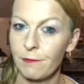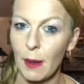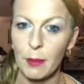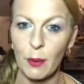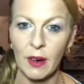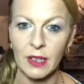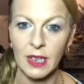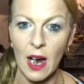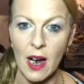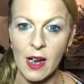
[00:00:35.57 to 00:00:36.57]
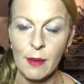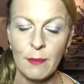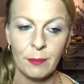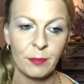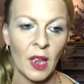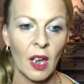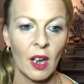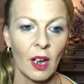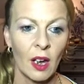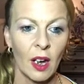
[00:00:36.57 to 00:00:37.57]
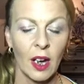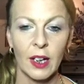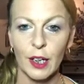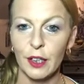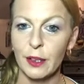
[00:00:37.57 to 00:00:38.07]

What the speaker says: February time. And